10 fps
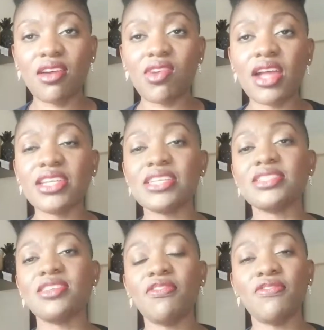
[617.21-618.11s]

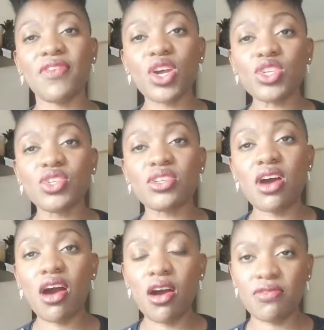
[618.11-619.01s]
grandest version
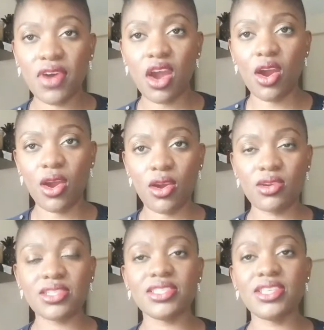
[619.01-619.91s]
of
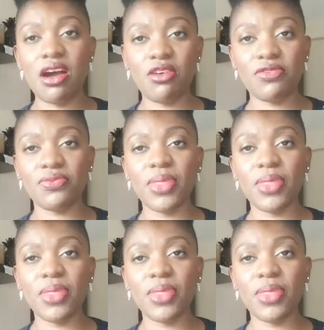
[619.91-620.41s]
herself.